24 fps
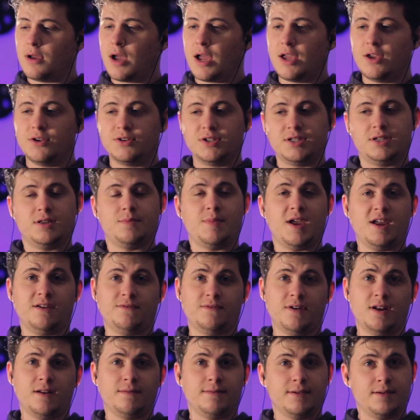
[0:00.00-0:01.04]
used to make
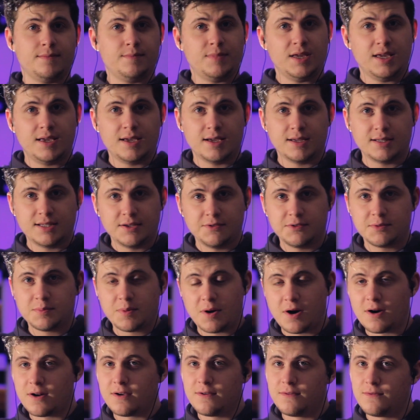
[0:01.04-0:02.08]
fun of him because he was
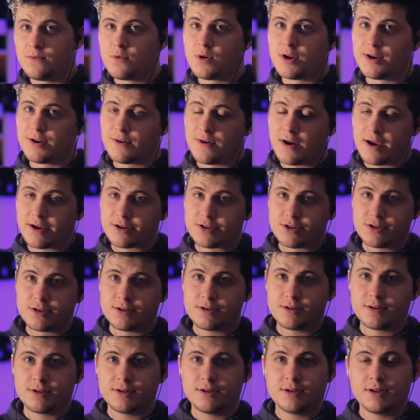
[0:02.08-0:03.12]
part of One
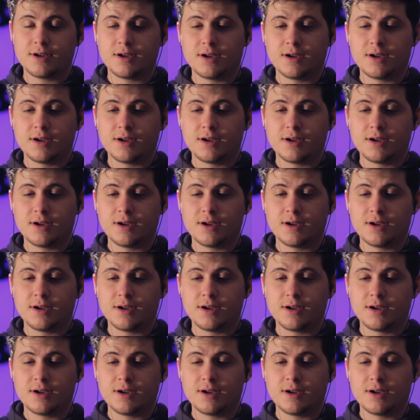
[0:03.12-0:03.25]
Direction.